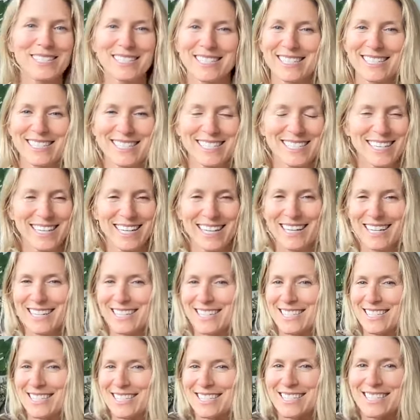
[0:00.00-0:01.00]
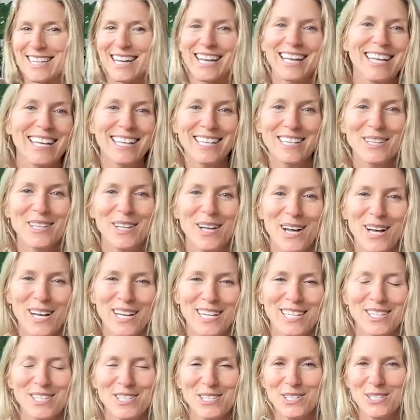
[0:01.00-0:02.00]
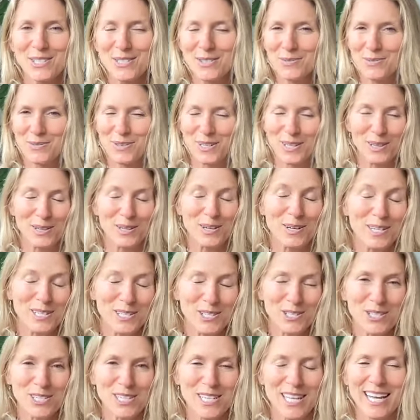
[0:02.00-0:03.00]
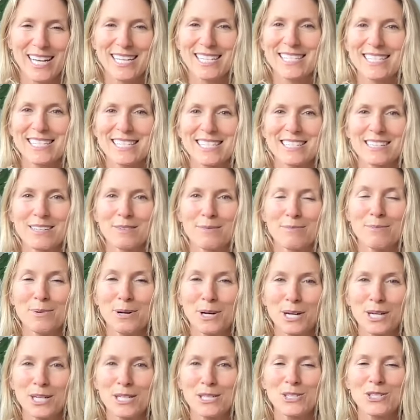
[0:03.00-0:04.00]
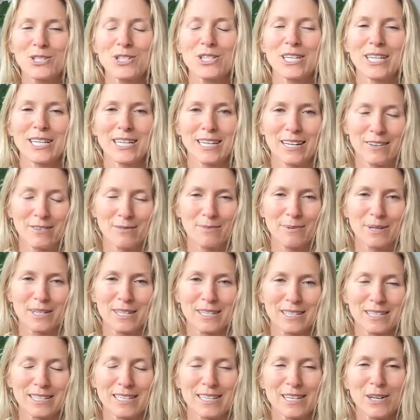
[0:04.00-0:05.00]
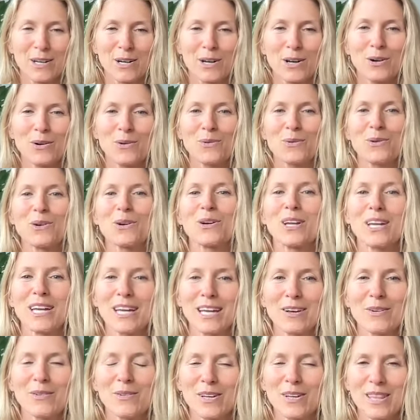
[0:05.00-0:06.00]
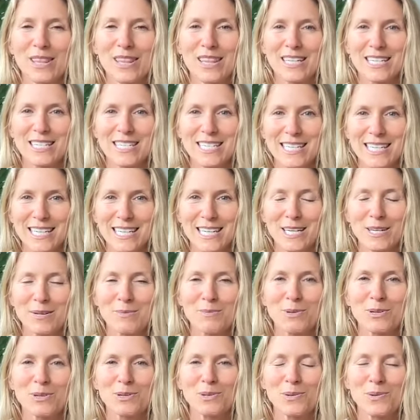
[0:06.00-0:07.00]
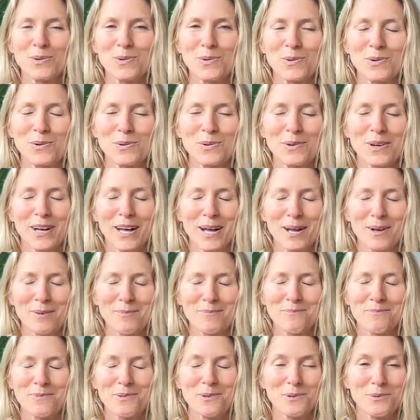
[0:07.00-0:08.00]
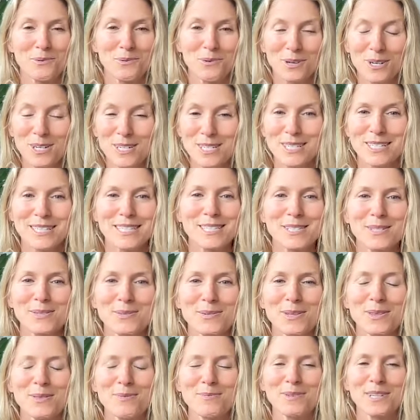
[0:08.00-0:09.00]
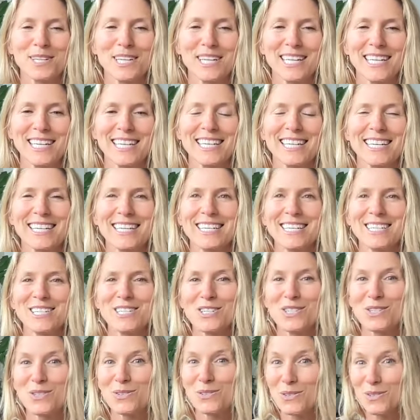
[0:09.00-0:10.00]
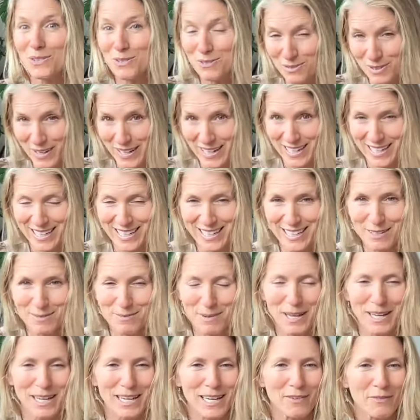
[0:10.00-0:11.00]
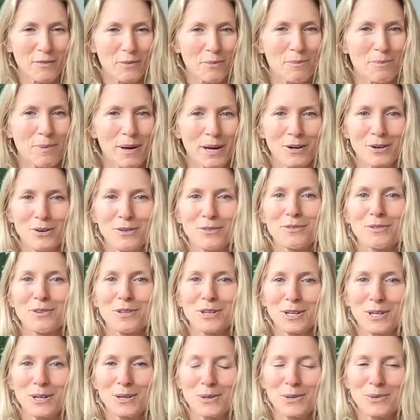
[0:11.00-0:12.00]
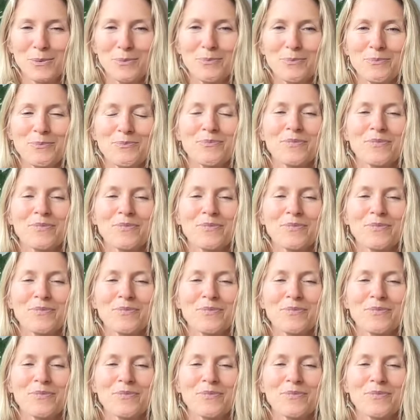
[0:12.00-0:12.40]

It's second launch. I launched last March, and I've been working with the team who worked on this with me to refine it and make it even better for you.